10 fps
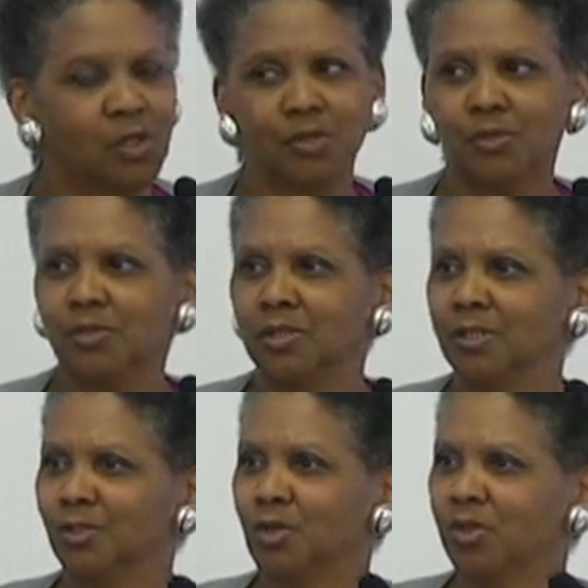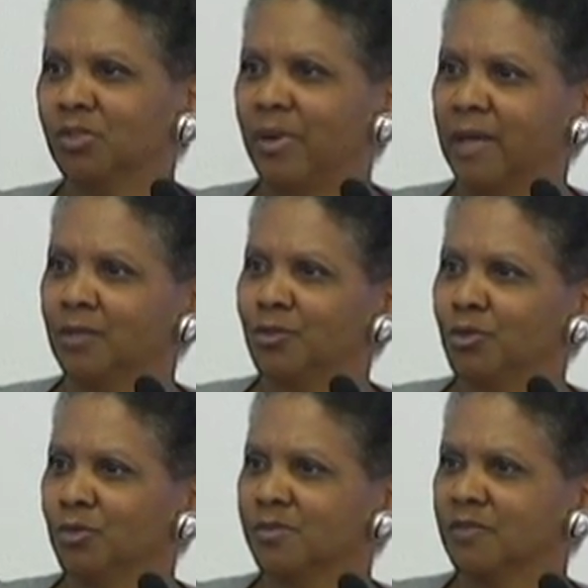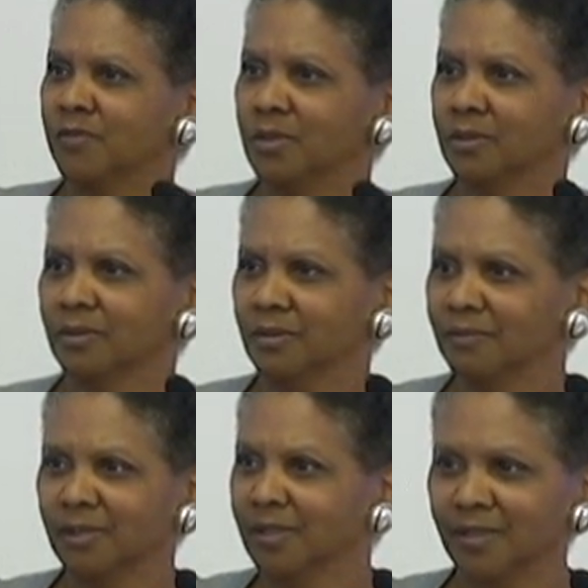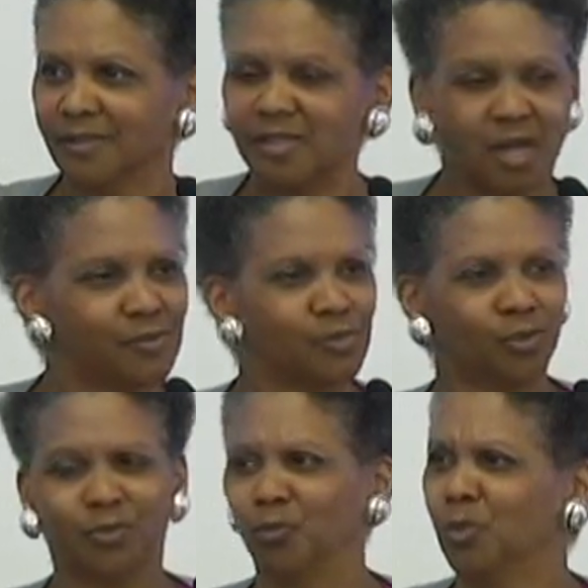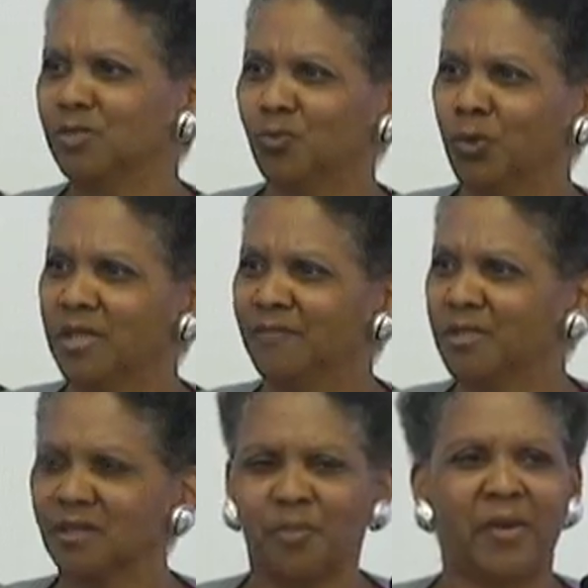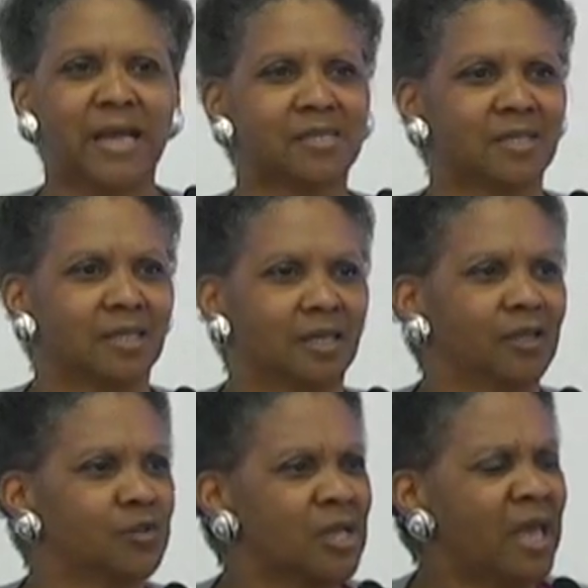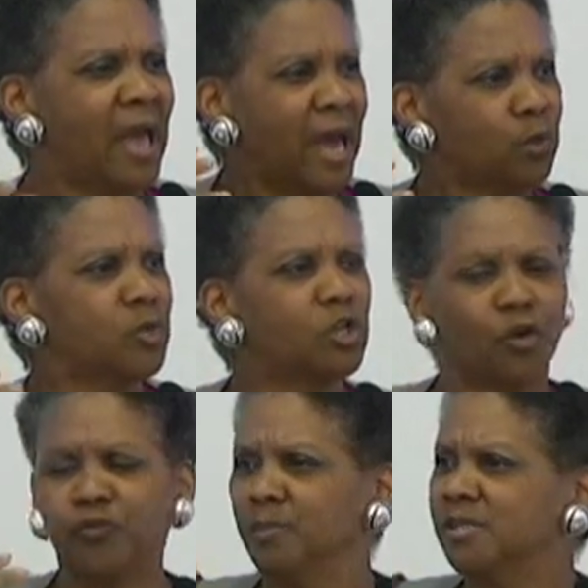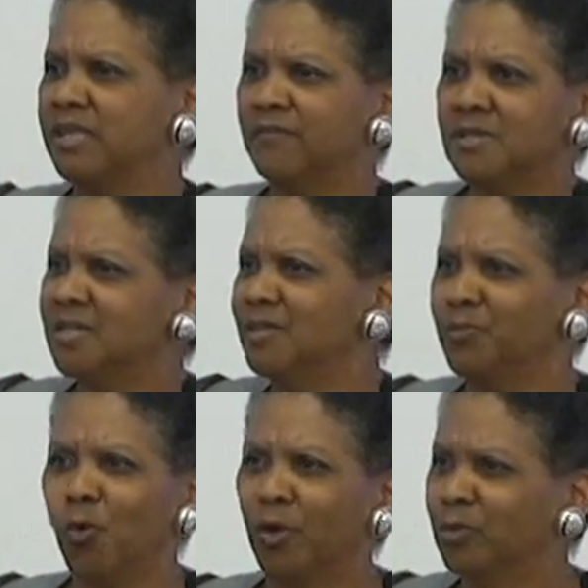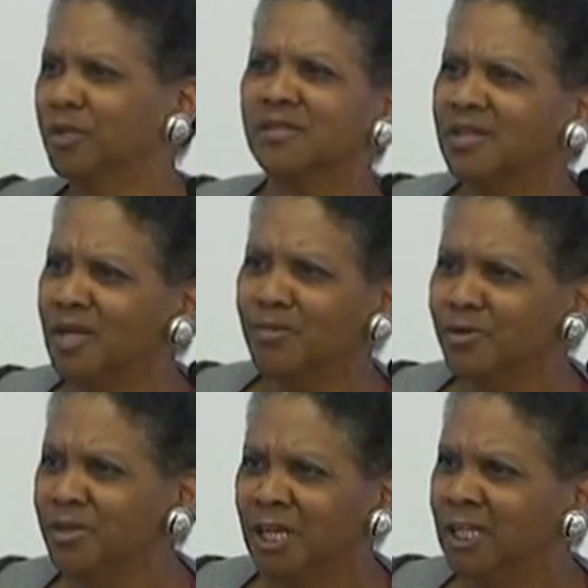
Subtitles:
Cecilia talked about in terms of the gigatons or whatever the capacity is. How do we go from 17 point, what's the number?